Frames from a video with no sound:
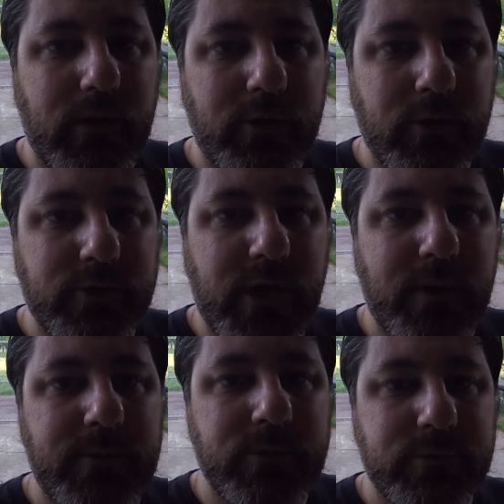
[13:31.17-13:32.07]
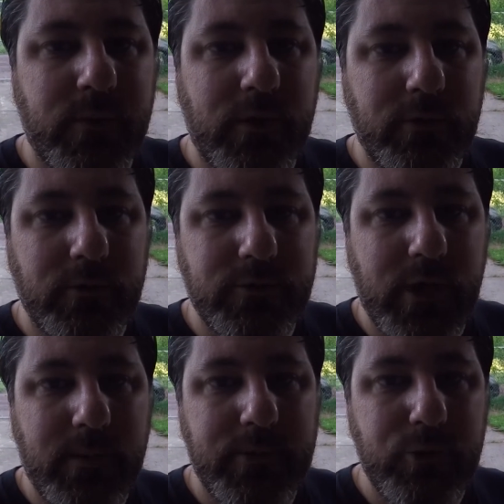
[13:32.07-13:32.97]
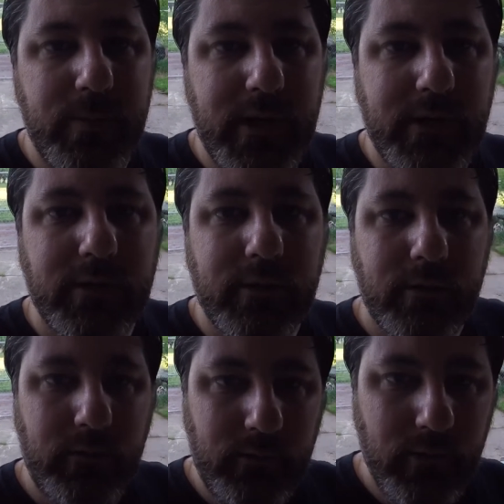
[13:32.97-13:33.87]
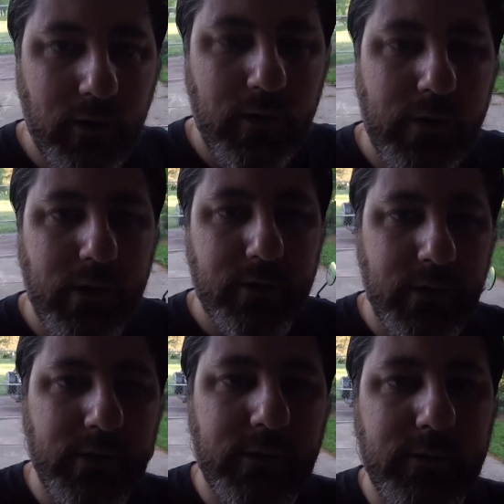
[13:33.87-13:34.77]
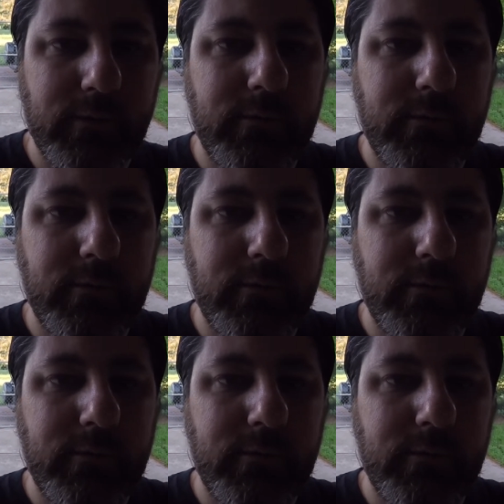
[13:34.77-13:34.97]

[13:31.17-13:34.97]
no job too small, no job too big. Alright, thank you.